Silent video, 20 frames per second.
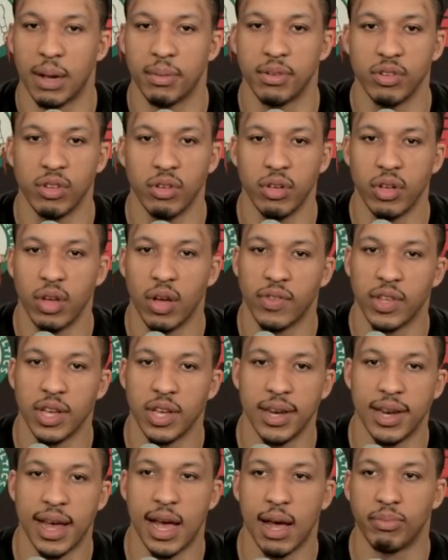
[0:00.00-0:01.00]
Absolutely. You have to
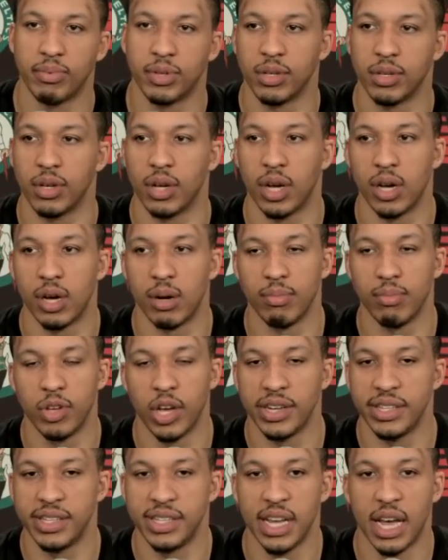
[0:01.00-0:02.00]
adapt. Um, you
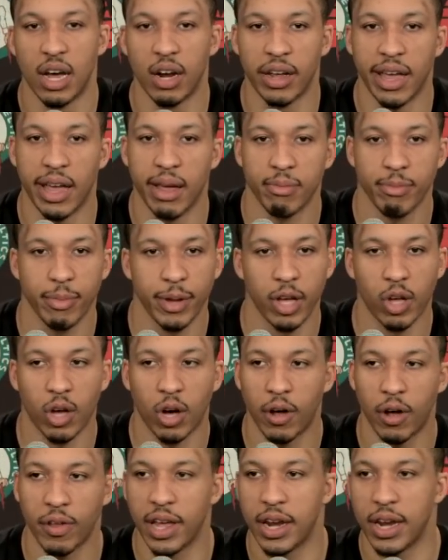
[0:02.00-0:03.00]
have to see how the game's being
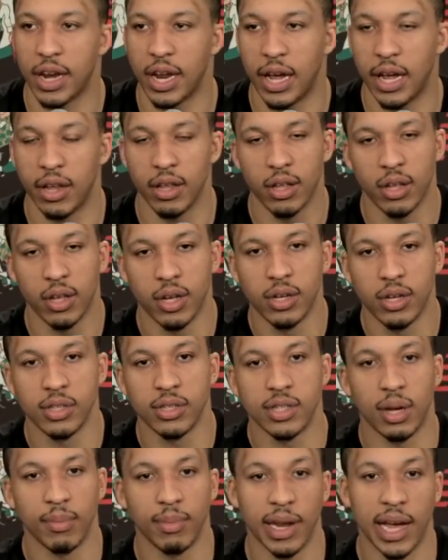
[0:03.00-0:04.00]
called that night.
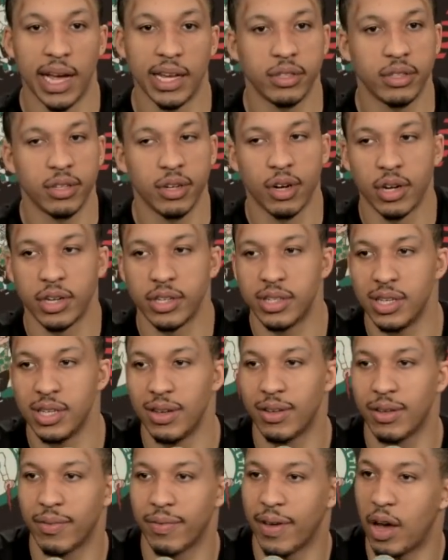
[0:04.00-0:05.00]
Some nights you're going to
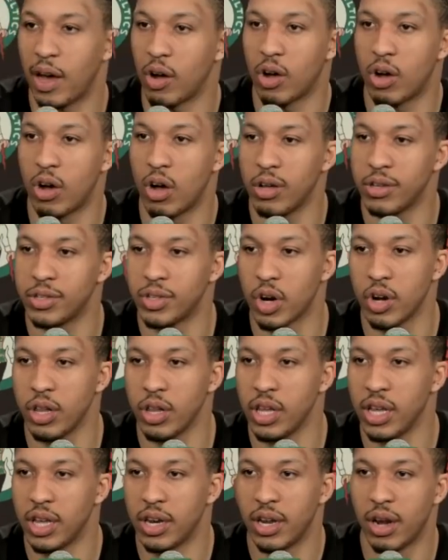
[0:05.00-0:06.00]
see foul calls
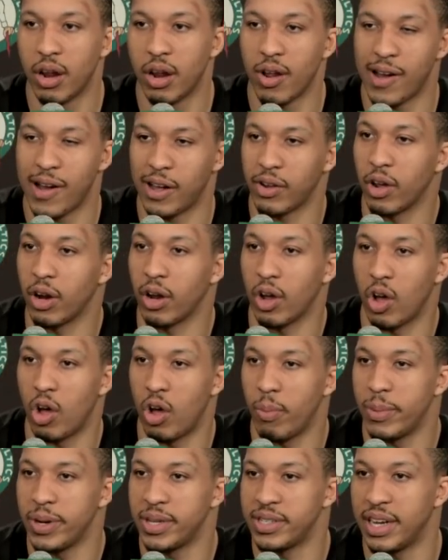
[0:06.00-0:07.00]
early, and then they're not going to
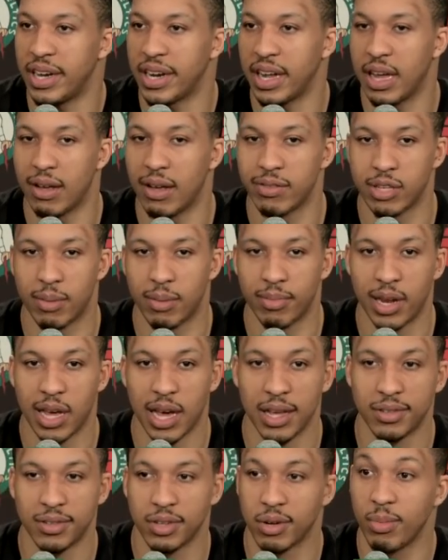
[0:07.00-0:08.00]
call them in the second half. Some
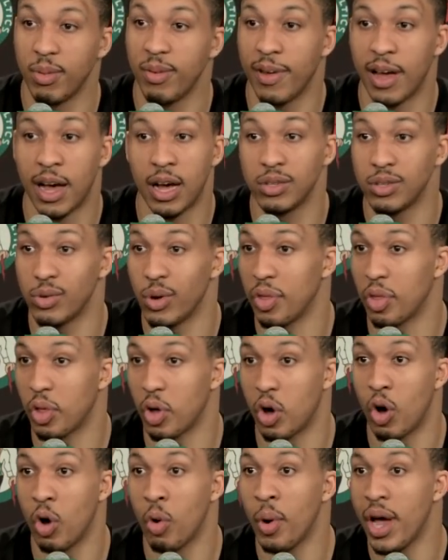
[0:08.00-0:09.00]
nights they're going to be fouls throughout
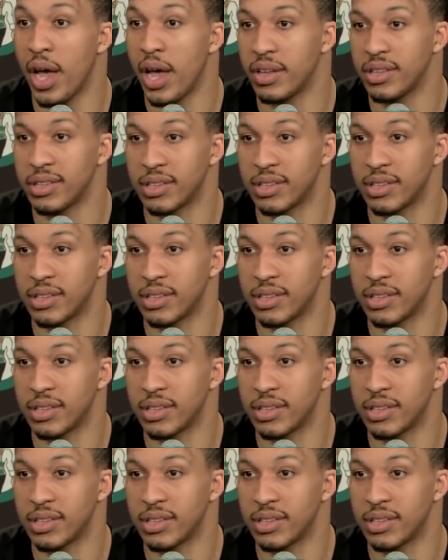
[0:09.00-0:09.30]
the whole way.